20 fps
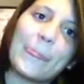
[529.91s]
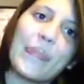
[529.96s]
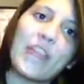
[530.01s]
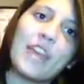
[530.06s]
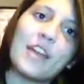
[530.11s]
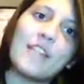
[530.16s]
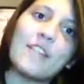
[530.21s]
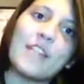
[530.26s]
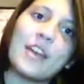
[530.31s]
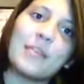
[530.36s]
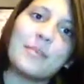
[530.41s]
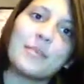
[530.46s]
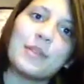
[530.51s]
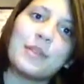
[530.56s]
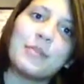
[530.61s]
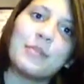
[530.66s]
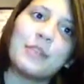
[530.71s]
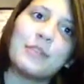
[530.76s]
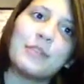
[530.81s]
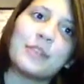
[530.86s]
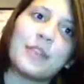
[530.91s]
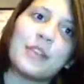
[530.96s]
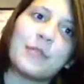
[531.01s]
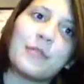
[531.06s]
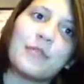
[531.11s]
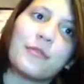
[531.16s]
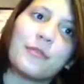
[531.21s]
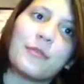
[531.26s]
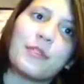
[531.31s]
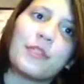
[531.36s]
I've had people who say
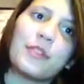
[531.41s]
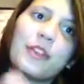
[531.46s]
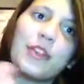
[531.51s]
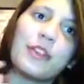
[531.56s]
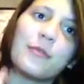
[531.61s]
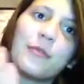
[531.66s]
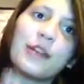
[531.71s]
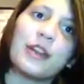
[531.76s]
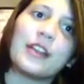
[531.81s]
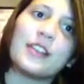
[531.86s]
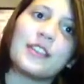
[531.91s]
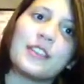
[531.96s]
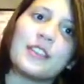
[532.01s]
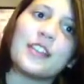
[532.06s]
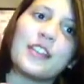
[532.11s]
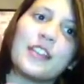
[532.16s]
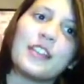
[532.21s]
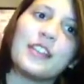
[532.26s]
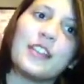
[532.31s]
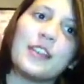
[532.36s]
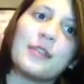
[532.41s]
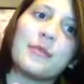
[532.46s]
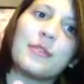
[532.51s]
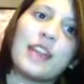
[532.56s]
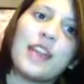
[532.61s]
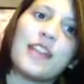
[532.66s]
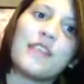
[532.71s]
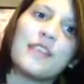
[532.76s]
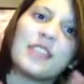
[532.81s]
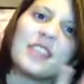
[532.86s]
before that, like, when I sing, like, we
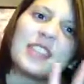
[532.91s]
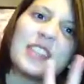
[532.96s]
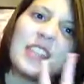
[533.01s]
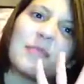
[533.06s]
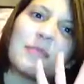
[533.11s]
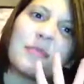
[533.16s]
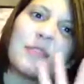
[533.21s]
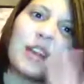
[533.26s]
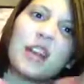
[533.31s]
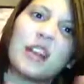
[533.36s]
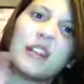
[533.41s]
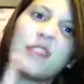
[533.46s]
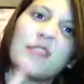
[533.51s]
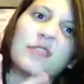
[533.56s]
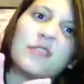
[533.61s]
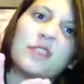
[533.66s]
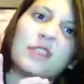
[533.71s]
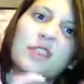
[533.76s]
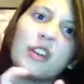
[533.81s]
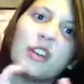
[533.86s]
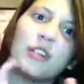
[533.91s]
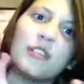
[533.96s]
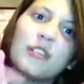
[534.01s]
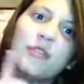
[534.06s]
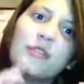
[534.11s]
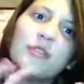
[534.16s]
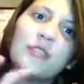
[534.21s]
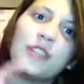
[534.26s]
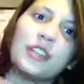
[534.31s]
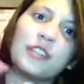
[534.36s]
have the same kind of
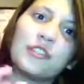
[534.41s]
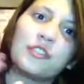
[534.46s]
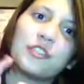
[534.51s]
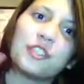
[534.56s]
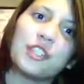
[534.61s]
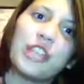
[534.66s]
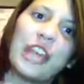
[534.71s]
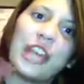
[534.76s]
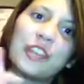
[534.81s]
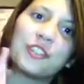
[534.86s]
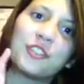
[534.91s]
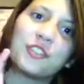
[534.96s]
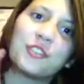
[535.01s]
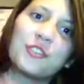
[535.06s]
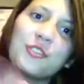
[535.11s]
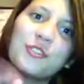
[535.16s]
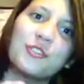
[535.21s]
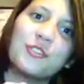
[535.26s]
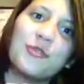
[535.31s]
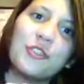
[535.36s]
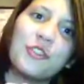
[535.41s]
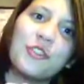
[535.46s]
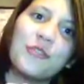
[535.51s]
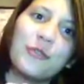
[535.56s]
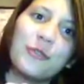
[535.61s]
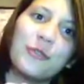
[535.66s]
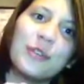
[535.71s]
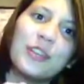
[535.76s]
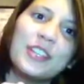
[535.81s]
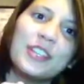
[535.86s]
tone-ish texture to our
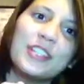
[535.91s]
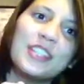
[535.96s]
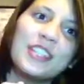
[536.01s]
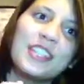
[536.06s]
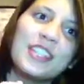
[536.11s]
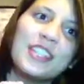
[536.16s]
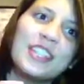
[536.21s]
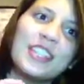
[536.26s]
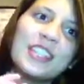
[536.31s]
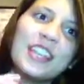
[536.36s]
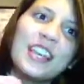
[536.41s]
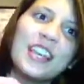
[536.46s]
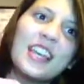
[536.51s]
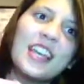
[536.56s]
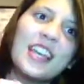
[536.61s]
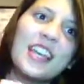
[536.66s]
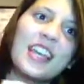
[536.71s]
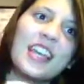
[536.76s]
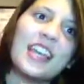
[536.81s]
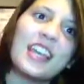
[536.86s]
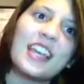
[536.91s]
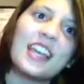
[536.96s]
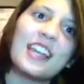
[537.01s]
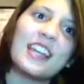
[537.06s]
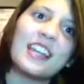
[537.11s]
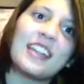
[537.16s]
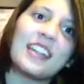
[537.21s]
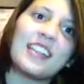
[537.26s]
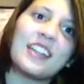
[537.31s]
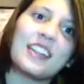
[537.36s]
voices,
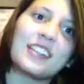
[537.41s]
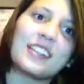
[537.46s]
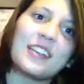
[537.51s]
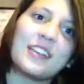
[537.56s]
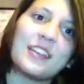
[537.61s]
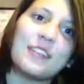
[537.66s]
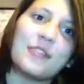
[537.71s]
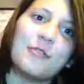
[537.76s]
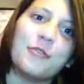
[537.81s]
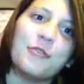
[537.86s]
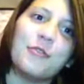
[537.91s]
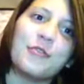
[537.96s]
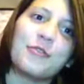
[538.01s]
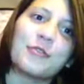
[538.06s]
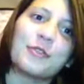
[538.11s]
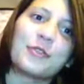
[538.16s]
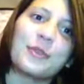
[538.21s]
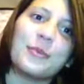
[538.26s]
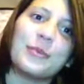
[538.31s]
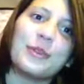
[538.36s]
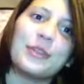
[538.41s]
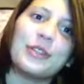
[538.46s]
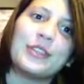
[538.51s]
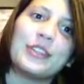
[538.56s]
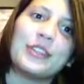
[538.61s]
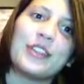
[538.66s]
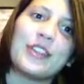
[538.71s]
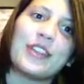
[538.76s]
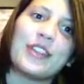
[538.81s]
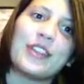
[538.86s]
and that's kind of cool for someone to
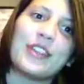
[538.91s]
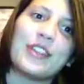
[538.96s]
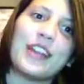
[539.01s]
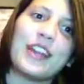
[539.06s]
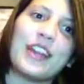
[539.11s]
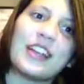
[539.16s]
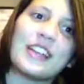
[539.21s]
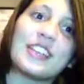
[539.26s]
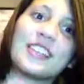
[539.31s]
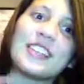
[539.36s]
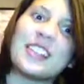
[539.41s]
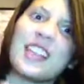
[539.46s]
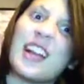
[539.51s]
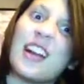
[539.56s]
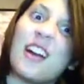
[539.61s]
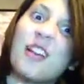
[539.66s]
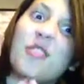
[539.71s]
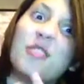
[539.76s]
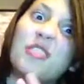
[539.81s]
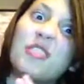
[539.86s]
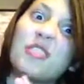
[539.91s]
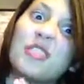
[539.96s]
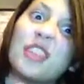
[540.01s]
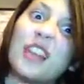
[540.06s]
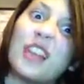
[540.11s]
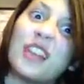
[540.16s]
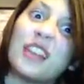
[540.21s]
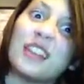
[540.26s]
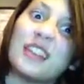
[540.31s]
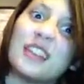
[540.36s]
say that I sound
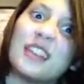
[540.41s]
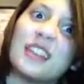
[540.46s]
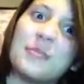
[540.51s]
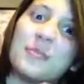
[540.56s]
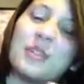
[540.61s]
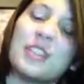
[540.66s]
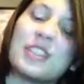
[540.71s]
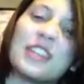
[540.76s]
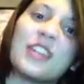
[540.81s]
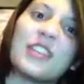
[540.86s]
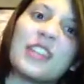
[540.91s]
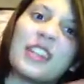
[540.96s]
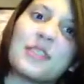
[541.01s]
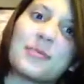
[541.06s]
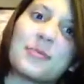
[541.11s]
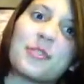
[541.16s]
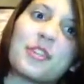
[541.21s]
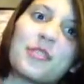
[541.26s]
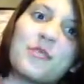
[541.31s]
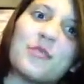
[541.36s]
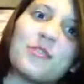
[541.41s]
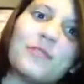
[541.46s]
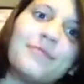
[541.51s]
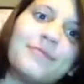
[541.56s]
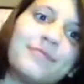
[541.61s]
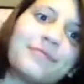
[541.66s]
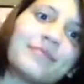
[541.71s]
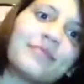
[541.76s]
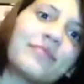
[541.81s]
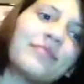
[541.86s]
like Idina Menzel. That's pretty cool.
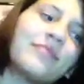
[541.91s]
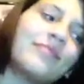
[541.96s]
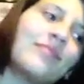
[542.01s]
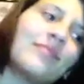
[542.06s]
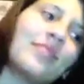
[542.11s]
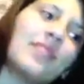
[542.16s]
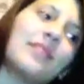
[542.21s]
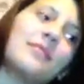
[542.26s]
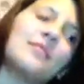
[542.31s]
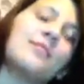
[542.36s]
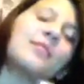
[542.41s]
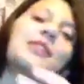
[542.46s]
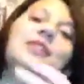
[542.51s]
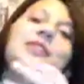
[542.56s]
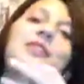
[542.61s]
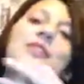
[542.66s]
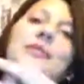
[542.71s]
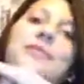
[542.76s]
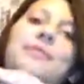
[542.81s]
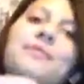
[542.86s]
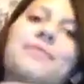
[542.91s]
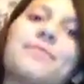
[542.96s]
But,